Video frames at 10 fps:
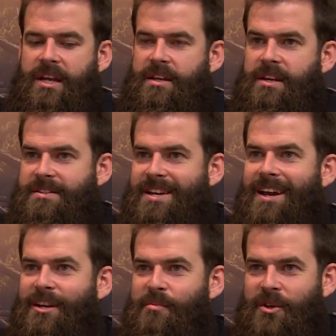
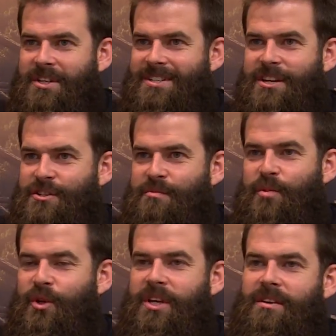anxiety building, tension
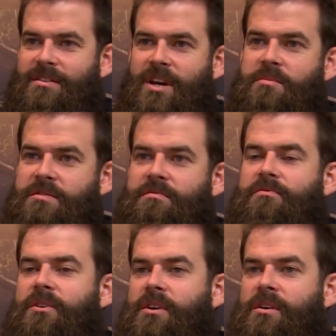building types of
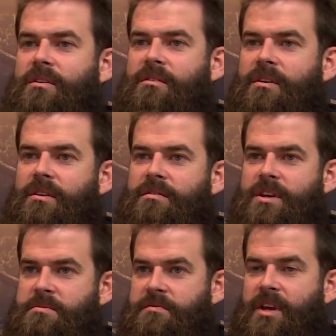
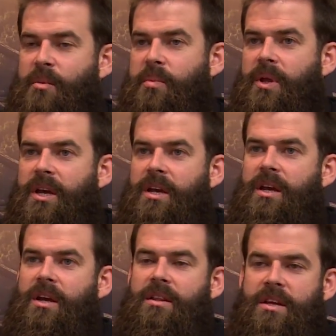gameplay.
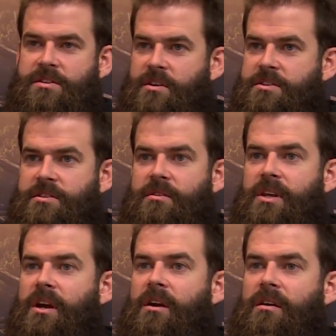That's all still
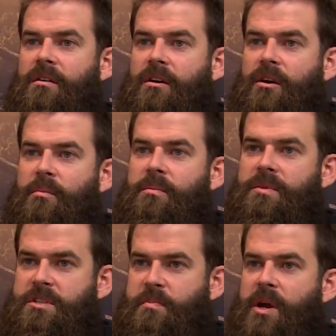there,
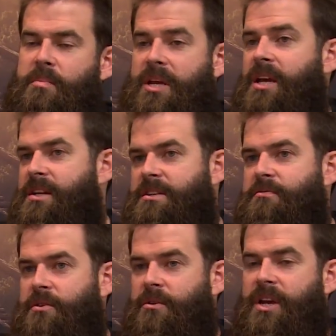despite being in a
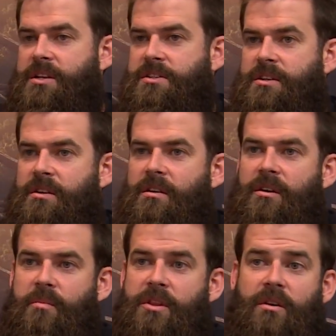different location.
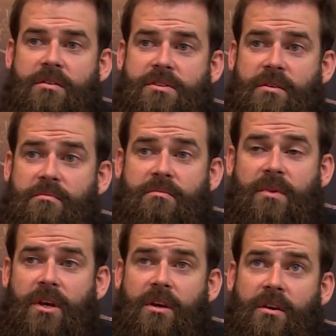And there are
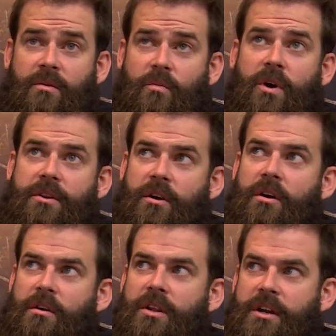while there
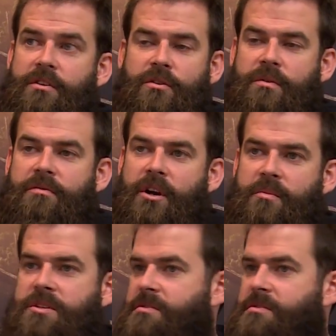are a lot of new environments,